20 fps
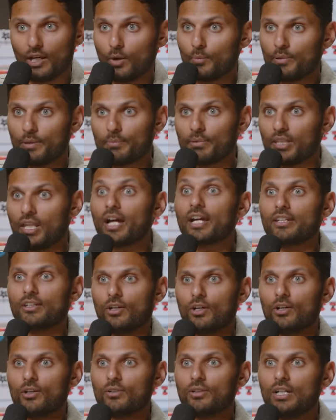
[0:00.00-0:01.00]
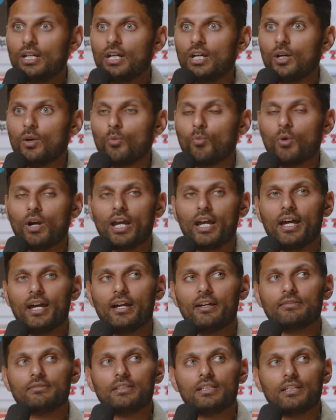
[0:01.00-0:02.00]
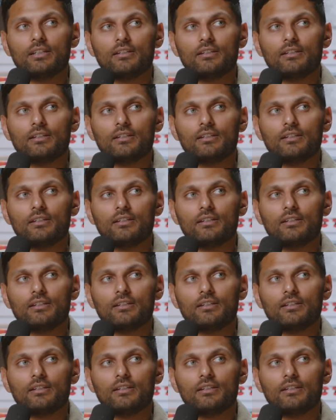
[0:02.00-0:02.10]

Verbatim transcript: helped people I know, where